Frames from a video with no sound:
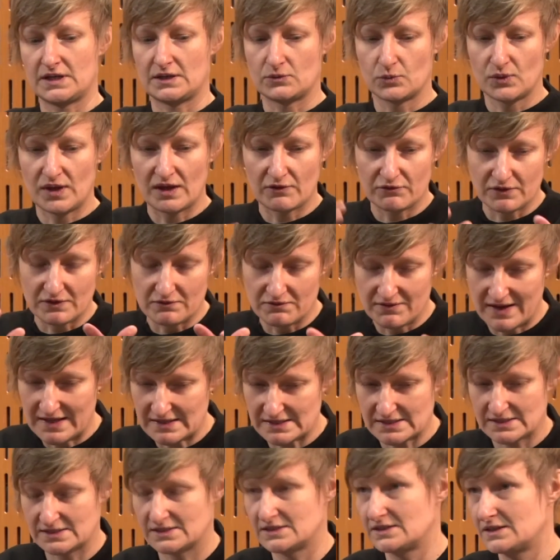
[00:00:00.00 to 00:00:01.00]
that we have
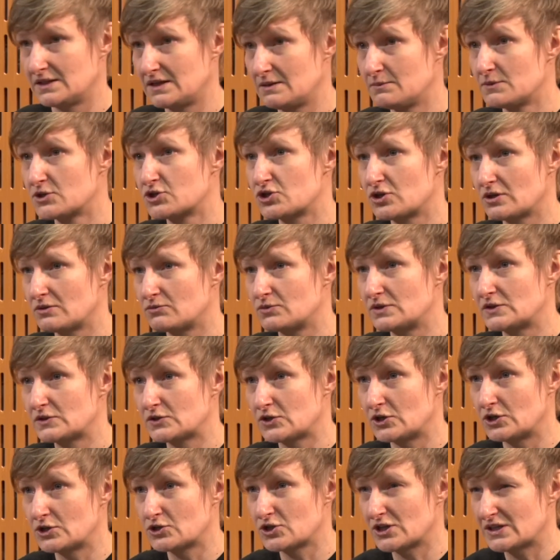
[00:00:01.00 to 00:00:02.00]
invested in imaging
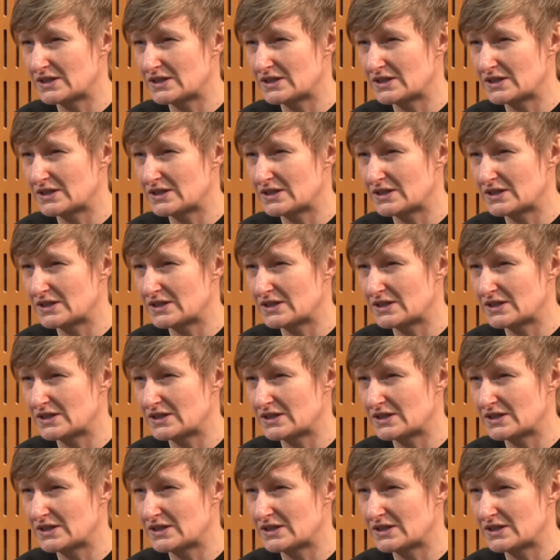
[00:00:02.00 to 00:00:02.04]
research,